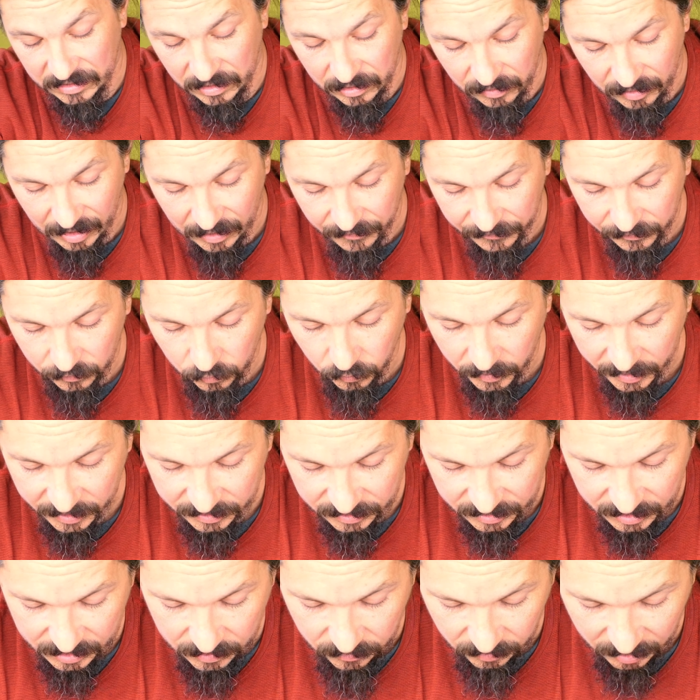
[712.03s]
around
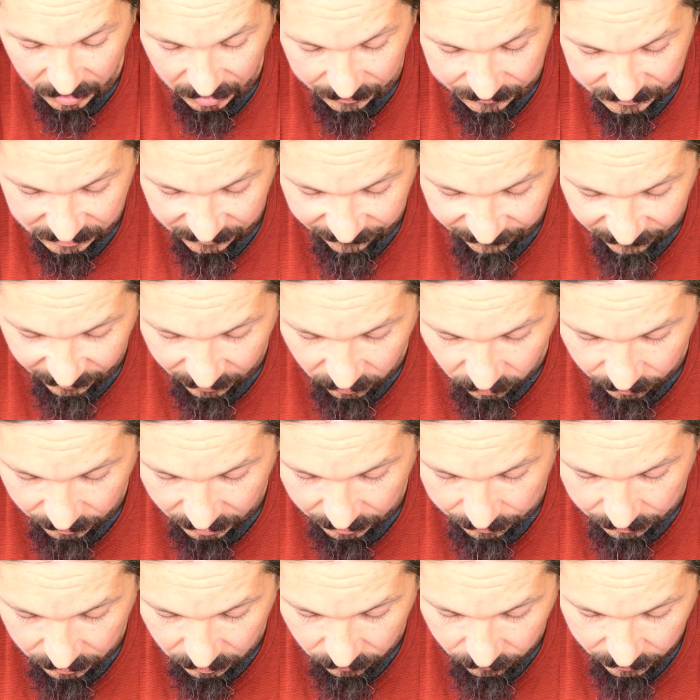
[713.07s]
20 grams if I
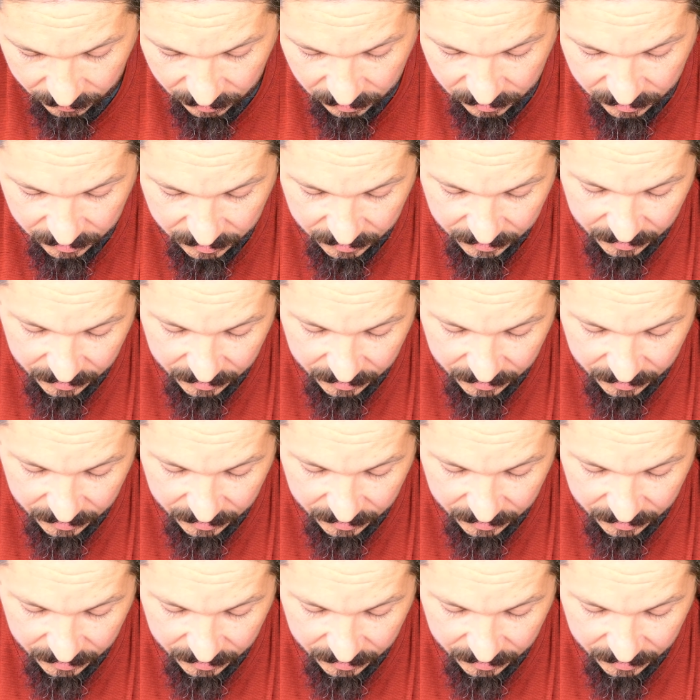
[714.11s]
remember well.